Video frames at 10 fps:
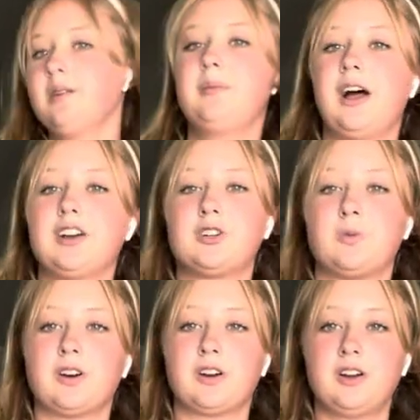
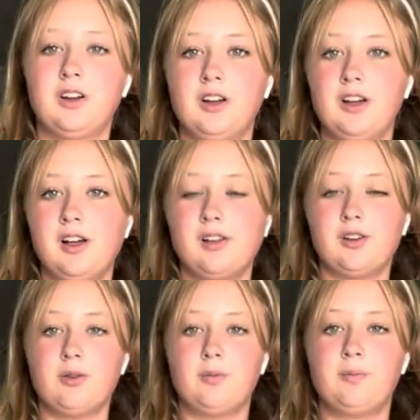patchwork
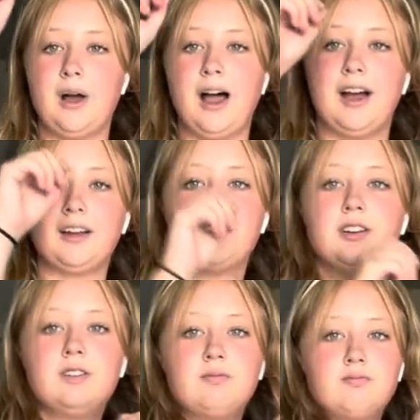little bag.
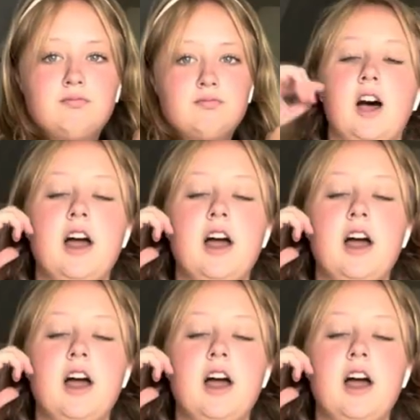I